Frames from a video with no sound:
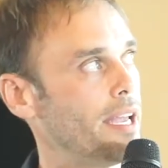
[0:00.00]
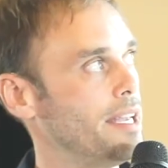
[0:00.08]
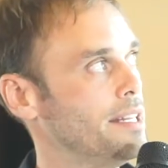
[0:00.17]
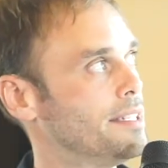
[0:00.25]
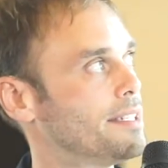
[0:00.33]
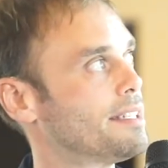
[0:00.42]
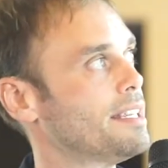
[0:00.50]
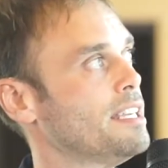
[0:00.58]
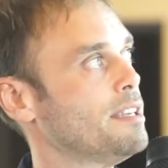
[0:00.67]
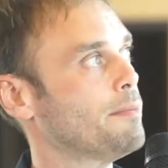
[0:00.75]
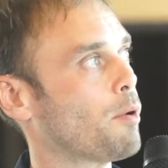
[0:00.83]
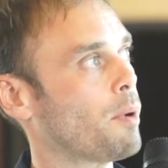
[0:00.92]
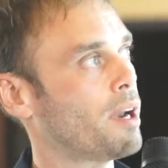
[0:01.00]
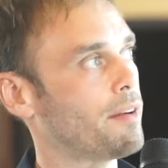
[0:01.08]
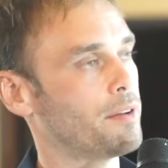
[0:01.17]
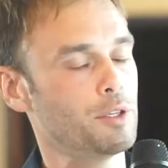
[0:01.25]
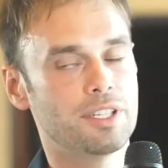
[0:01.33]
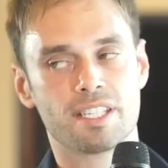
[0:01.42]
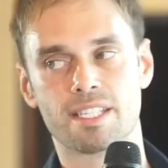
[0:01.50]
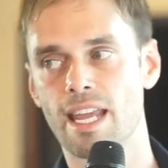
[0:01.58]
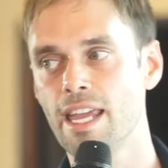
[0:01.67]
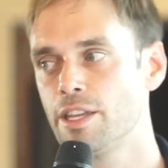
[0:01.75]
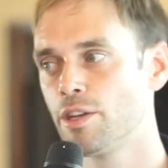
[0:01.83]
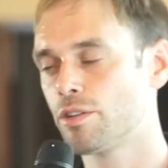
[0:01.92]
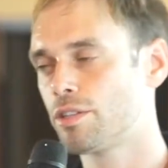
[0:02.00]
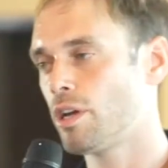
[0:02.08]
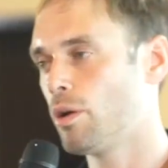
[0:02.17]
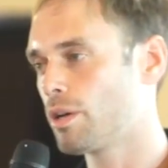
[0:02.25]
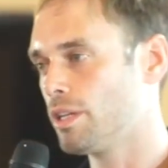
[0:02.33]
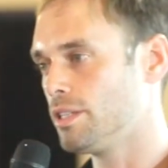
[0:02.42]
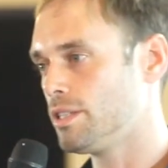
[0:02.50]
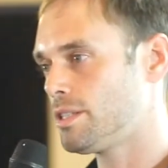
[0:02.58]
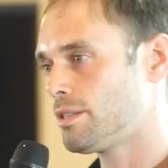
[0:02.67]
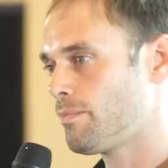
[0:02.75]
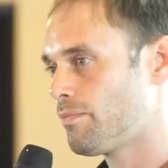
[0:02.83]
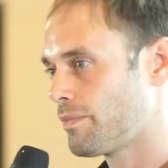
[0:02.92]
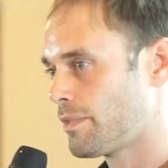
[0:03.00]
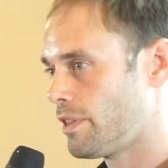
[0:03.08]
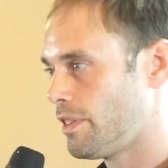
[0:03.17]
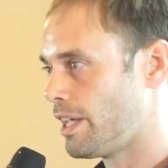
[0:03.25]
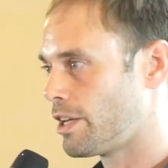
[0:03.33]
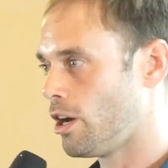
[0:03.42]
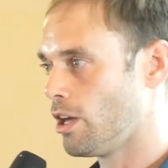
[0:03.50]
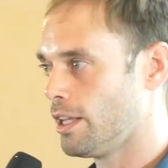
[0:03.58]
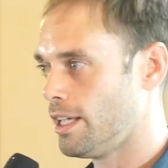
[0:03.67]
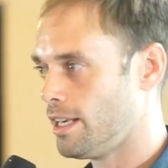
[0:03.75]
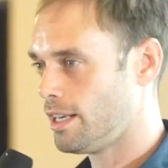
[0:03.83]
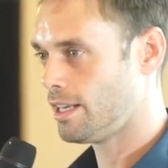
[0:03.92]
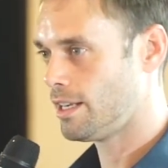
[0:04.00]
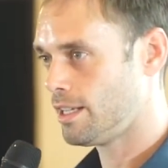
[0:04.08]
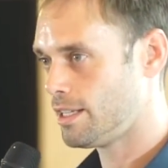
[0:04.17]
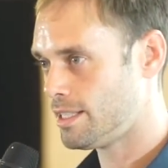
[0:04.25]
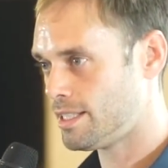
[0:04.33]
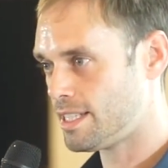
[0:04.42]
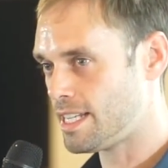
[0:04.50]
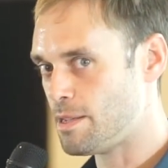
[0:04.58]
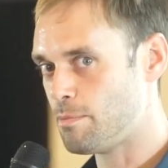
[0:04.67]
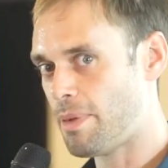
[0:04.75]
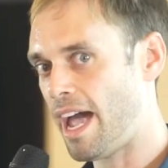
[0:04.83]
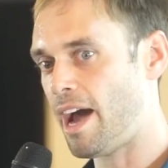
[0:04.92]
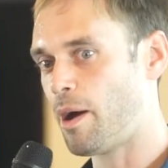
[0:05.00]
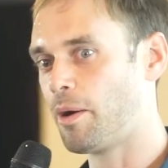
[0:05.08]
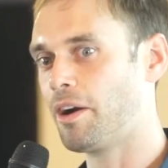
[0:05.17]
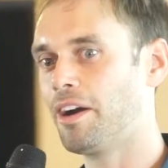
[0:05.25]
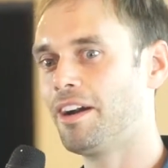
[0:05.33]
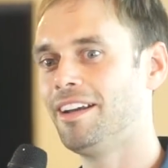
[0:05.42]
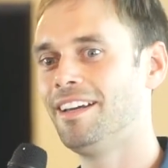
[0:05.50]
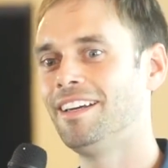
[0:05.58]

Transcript: In Steem, whenever you stake your tokens, they call it steem power,